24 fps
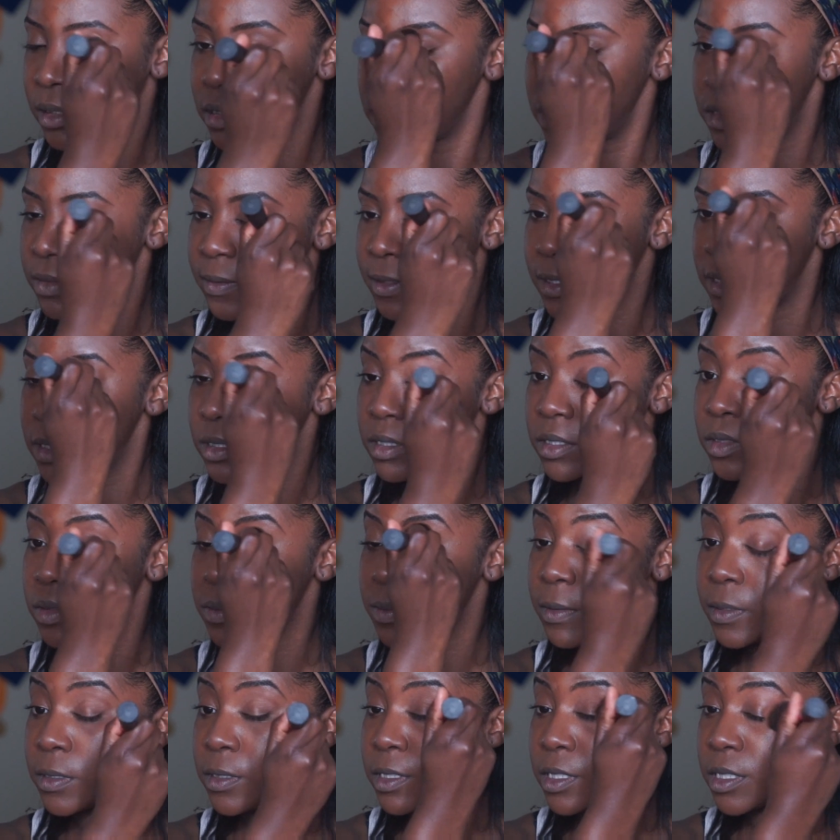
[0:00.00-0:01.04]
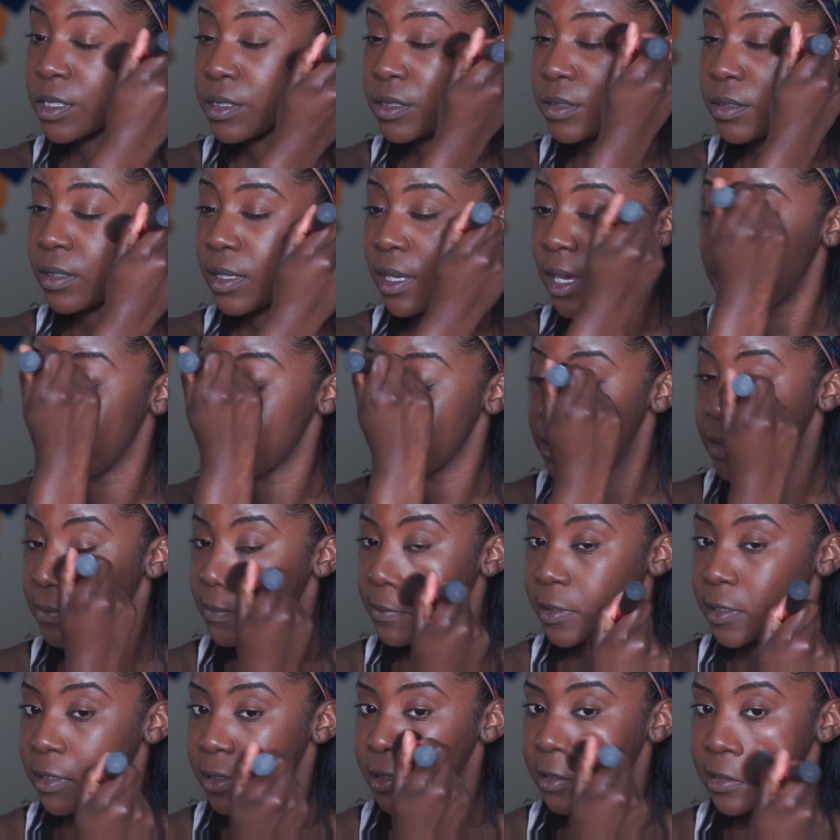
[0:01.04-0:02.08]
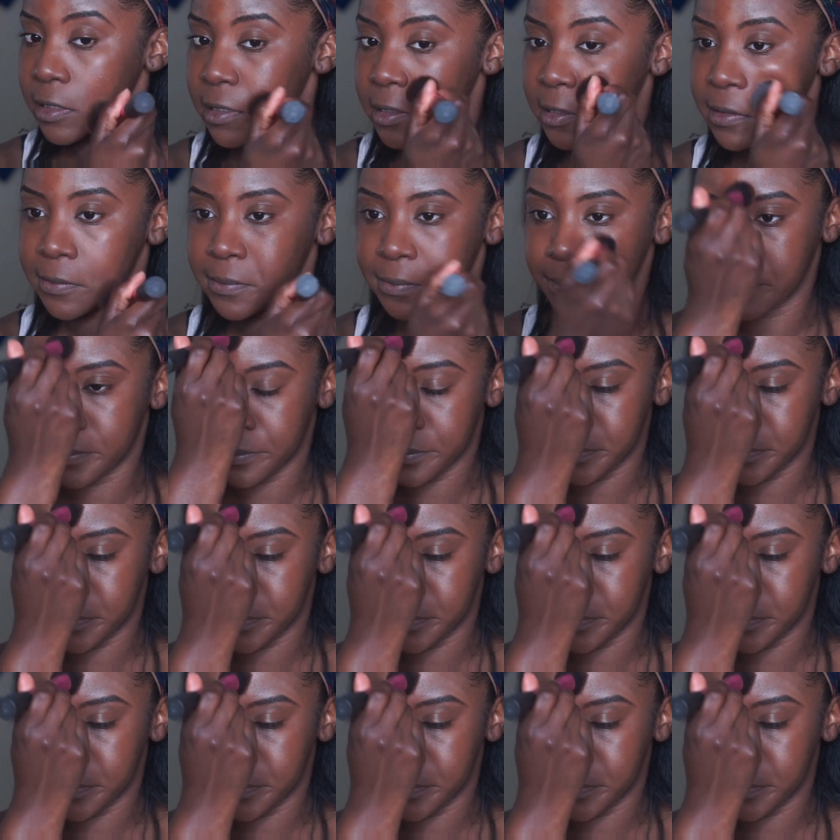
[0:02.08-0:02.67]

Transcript: Just being super gentle as I blend it in.